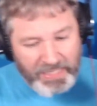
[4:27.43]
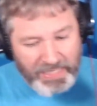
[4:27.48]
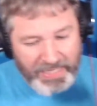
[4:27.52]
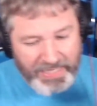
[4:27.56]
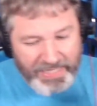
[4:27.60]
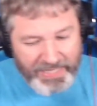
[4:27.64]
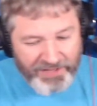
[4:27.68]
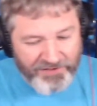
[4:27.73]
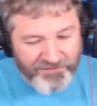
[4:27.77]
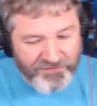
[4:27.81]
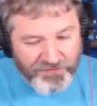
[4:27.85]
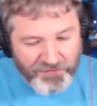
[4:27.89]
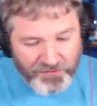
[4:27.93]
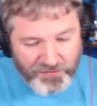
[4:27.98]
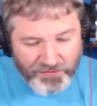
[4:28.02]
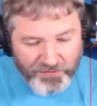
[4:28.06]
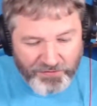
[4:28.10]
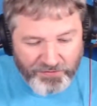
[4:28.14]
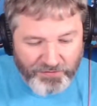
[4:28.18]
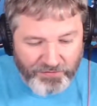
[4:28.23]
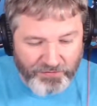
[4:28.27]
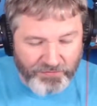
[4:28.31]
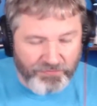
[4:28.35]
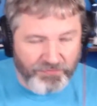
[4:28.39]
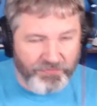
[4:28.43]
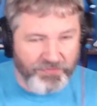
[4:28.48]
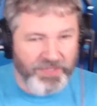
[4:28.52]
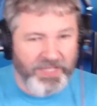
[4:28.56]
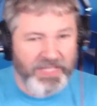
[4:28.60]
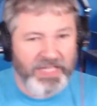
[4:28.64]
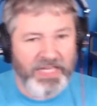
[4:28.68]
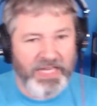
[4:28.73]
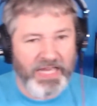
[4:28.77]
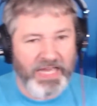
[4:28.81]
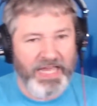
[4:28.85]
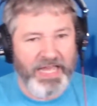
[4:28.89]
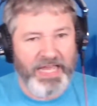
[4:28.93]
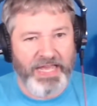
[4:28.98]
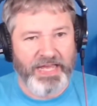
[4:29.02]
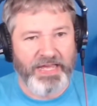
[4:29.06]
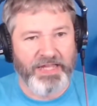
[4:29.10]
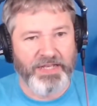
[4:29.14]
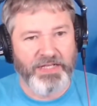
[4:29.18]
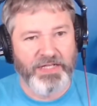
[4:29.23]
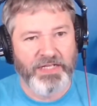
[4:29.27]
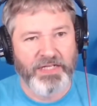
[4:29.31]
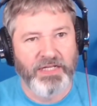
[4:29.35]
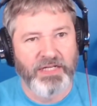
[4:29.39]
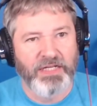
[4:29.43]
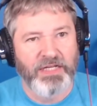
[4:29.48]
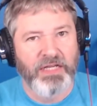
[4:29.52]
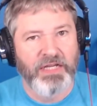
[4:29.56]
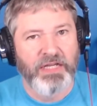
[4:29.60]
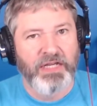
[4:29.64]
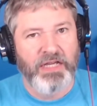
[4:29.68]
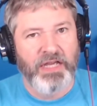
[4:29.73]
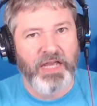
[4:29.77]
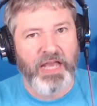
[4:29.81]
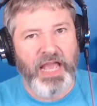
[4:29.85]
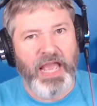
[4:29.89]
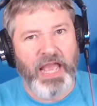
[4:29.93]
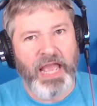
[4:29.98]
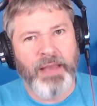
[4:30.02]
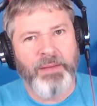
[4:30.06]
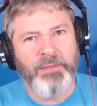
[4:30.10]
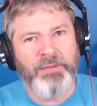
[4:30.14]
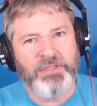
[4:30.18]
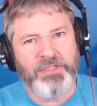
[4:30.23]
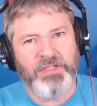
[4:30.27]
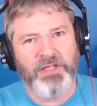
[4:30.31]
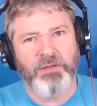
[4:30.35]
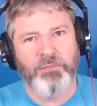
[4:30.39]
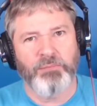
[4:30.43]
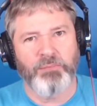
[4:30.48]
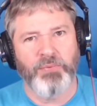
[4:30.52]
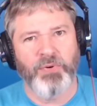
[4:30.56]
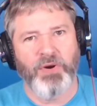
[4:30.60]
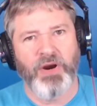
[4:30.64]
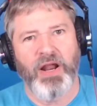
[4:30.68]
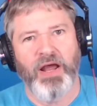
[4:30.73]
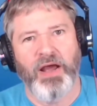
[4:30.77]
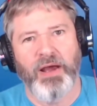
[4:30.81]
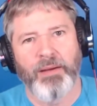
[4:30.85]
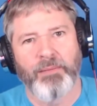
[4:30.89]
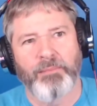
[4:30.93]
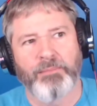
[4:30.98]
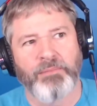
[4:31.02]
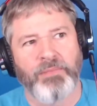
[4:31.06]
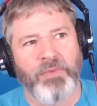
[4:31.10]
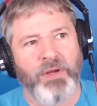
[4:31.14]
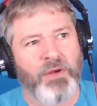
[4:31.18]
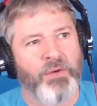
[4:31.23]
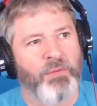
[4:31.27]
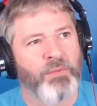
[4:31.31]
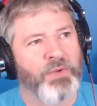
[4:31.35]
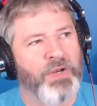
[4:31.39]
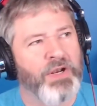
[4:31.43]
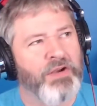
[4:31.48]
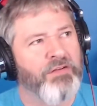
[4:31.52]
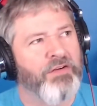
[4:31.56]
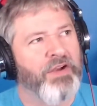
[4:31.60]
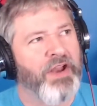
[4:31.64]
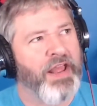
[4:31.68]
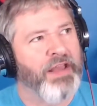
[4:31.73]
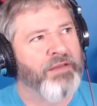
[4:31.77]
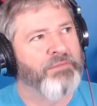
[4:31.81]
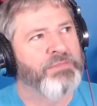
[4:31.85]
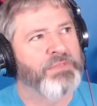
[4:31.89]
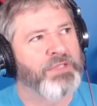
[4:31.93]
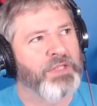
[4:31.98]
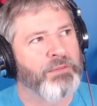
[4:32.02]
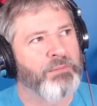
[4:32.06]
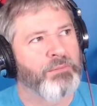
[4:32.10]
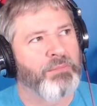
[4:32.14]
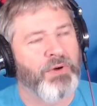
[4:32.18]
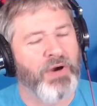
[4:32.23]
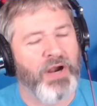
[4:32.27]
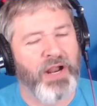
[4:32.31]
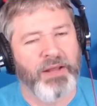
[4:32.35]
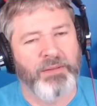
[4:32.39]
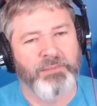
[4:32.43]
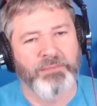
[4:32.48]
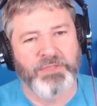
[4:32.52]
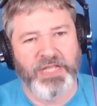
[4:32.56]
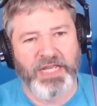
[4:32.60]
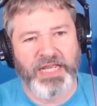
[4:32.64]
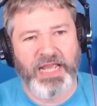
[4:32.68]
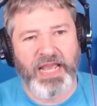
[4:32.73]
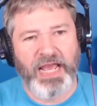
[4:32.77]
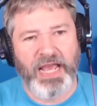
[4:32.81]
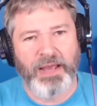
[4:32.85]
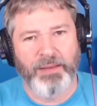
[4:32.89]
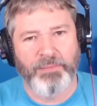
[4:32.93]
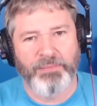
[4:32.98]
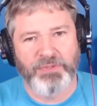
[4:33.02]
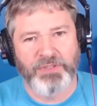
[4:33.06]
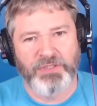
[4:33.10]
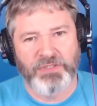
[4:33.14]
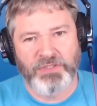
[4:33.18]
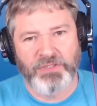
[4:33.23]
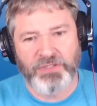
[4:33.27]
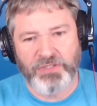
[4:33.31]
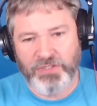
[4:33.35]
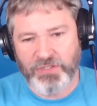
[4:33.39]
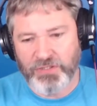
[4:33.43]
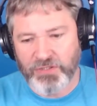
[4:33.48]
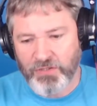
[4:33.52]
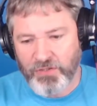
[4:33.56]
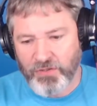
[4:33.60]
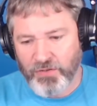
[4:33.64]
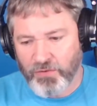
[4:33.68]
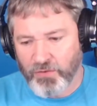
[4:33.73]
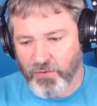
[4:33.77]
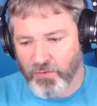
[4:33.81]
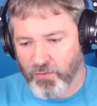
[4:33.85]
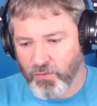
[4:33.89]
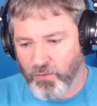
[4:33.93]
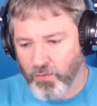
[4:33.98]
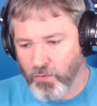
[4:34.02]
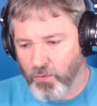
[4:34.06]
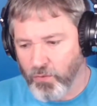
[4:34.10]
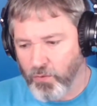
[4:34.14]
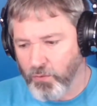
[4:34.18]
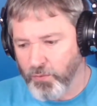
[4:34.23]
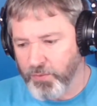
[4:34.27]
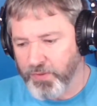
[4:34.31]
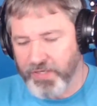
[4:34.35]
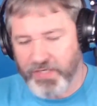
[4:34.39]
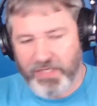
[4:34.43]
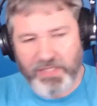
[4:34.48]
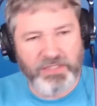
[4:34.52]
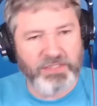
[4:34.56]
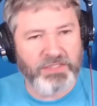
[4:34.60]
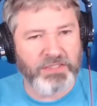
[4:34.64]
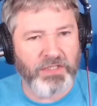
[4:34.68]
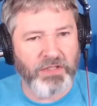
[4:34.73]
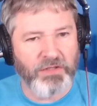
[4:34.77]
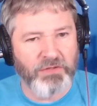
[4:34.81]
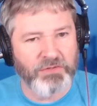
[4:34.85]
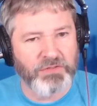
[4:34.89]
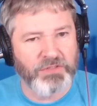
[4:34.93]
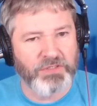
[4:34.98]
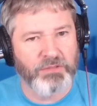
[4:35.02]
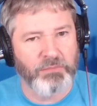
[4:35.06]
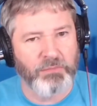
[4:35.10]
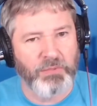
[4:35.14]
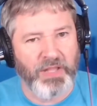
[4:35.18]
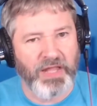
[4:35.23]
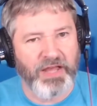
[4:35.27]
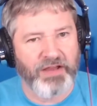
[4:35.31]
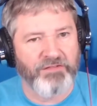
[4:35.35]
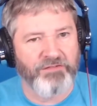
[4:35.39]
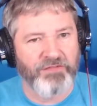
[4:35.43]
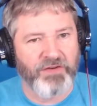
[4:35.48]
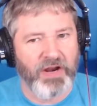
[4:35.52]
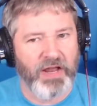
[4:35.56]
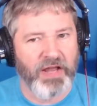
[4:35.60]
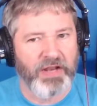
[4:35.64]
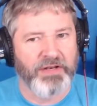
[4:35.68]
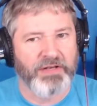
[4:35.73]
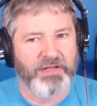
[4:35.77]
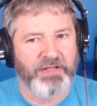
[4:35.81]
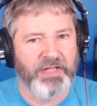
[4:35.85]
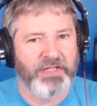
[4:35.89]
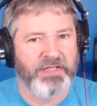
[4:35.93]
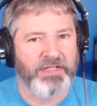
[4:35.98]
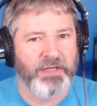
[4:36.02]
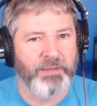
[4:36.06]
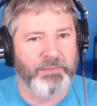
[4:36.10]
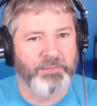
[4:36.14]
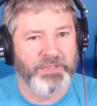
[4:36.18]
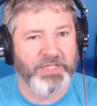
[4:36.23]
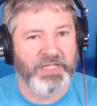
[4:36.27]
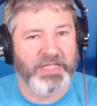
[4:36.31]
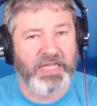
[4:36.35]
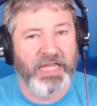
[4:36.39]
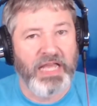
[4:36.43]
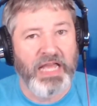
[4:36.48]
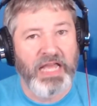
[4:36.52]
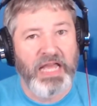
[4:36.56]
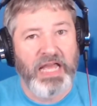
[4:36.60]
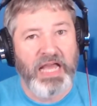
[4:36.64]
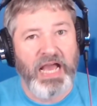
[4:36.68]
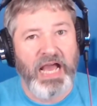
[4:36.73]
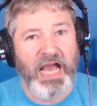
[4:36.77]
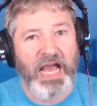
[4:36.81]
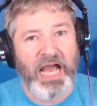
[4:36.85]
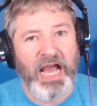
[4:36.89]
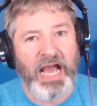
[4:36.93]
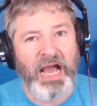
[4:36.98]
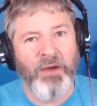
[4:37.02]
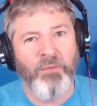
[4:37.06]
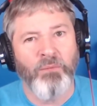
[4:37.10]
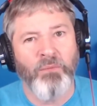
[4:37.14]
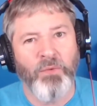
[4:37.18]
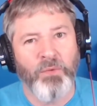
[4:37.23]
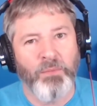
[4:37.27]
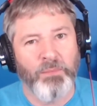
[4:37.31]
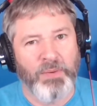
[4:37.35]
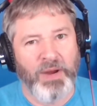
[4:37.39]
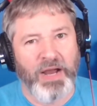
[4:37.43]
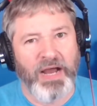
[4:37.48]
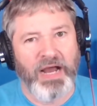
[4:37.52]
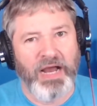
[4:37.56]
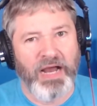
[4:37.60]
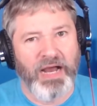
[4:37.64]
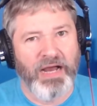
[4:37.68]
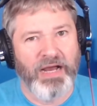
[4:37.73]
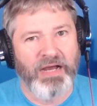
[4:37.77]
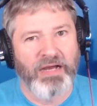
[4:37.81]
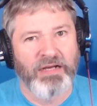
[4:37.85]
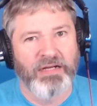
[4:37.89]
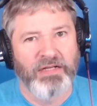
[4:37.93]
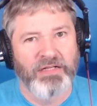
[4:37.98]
if you think ahead, Amazon Prime, whenever Amazon Prime Day happens, or when it gets close to Black Friday and that type of thing, I will buy